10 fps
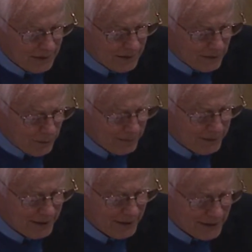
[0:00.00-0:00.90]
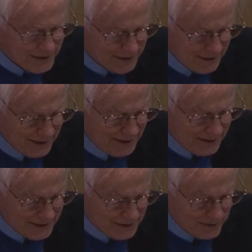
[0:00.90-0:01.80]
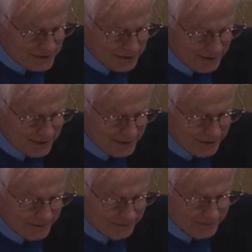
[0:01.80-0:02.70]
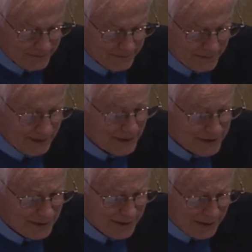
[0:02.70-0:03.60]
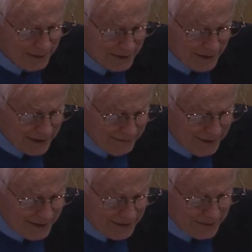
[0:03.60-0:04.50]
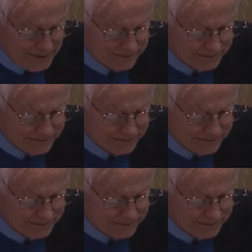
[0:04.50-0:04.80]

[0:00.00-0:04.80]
Corporate larceny is also at issue, as are democratic values.